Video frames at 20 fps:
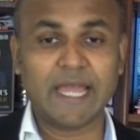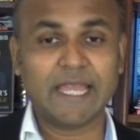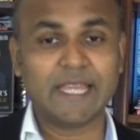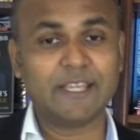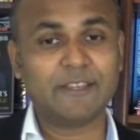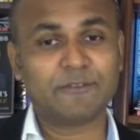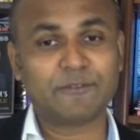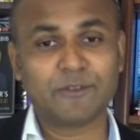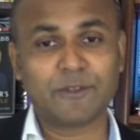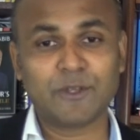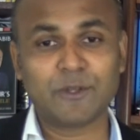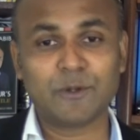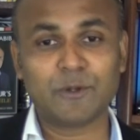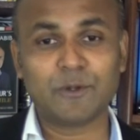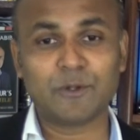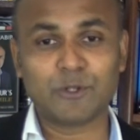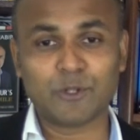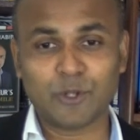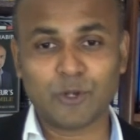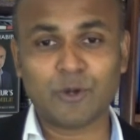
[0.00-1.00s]
If
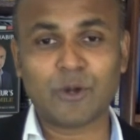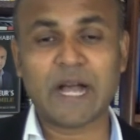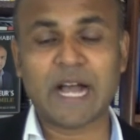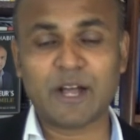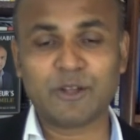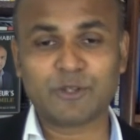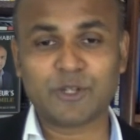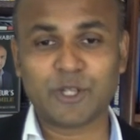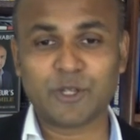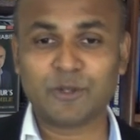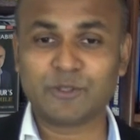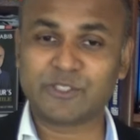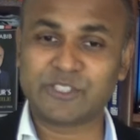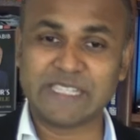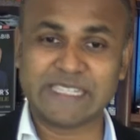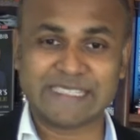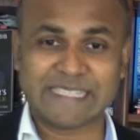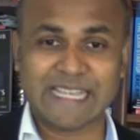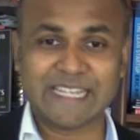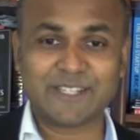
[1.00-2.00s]
you know how to use
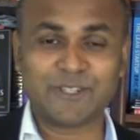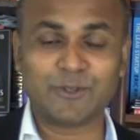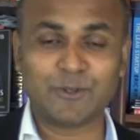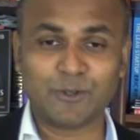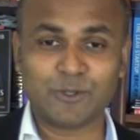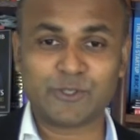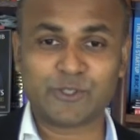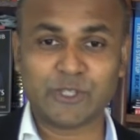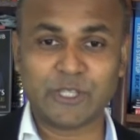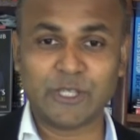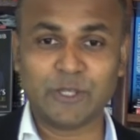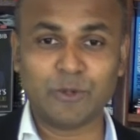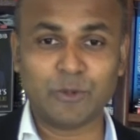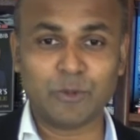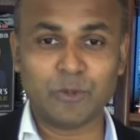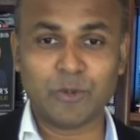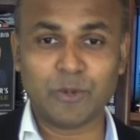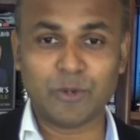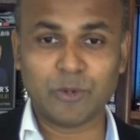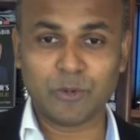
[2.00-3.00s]
these 8 tools,
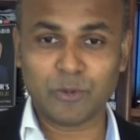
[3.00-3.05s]
you